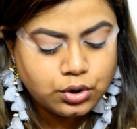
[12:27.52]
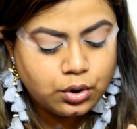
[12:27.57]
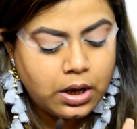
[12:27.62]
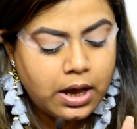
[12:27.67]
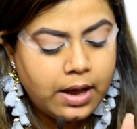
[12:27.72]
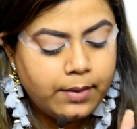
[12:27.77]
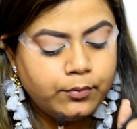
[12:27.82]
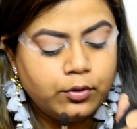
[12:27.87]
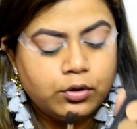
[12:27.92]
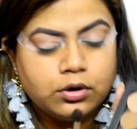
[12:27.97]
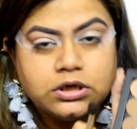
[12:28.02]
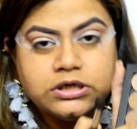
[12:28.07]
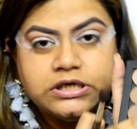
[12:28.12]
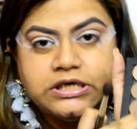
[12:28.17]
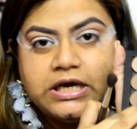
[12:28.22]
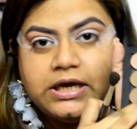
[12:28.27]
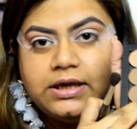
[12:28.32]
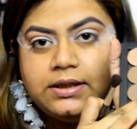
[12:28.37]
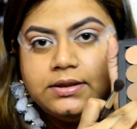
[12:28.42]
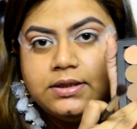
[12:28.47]
I'm going to
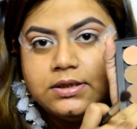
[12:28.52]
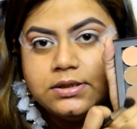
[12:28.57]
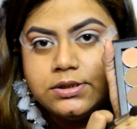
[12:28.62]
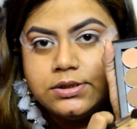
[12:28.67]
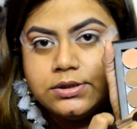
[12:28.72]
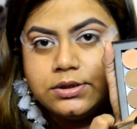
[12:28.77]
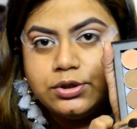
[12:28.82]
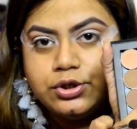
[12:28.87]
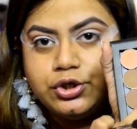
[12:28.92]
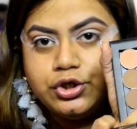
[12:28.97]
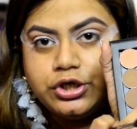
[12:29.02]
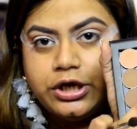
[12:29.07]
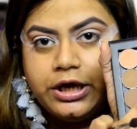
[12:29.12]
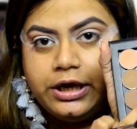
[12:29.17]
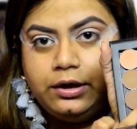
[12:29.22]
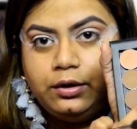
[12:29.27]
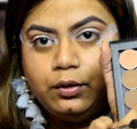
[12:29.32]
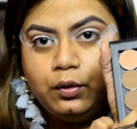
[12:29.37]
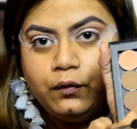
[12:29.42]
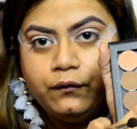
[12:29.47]
take this
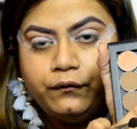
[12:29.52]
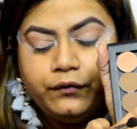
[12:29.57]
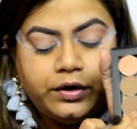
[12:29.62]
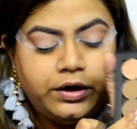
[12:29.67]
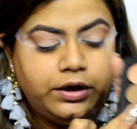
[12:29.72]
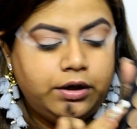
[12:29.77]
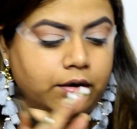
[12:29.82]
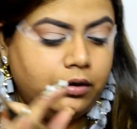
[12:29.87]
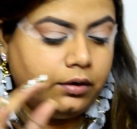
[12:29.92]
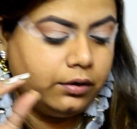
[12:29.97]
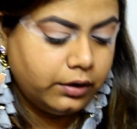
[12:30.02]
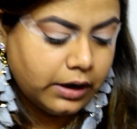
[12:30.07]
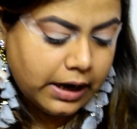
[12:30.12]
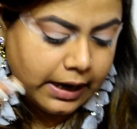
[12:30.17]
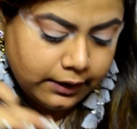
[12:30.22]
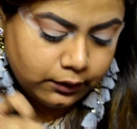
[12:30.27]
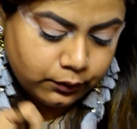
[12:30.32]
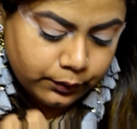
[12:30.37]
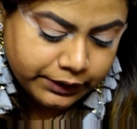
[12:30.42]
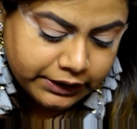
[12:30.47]
shade over here.
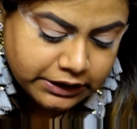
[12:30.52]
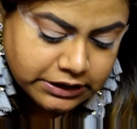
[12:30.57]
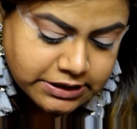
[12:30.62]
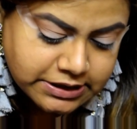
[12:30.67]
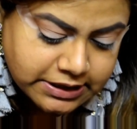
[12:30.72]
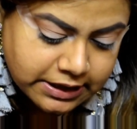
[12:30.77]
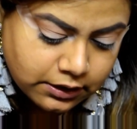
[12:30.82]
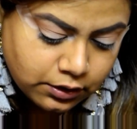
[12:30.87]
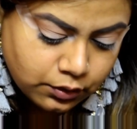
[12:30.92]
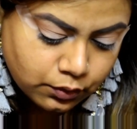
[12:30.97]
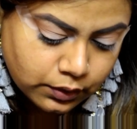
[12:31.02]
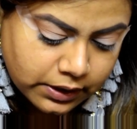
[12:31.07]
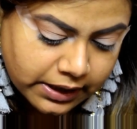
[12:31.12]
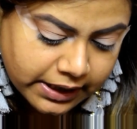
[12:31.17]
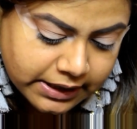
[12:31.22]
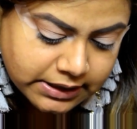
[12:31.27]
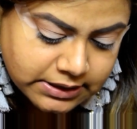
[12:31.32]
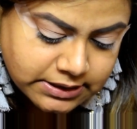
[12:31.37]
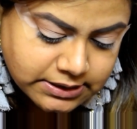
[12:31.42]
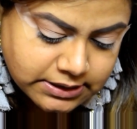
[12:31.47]
I'll quickly tell you
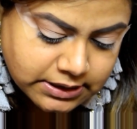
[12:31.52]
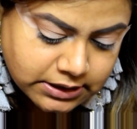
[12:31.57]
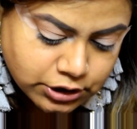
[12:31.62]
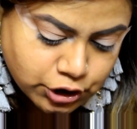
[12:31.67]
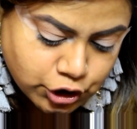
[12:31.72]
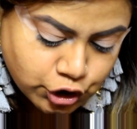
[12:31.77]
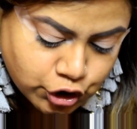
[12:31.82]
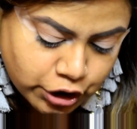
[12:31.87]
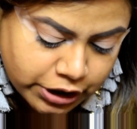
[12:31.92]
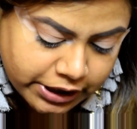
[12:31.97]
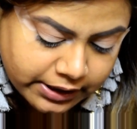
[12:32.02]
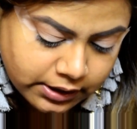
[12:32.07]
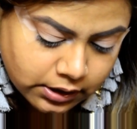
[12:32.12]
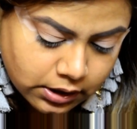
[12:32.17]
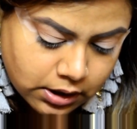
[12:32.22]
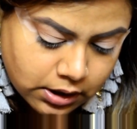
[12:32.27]
guys the shade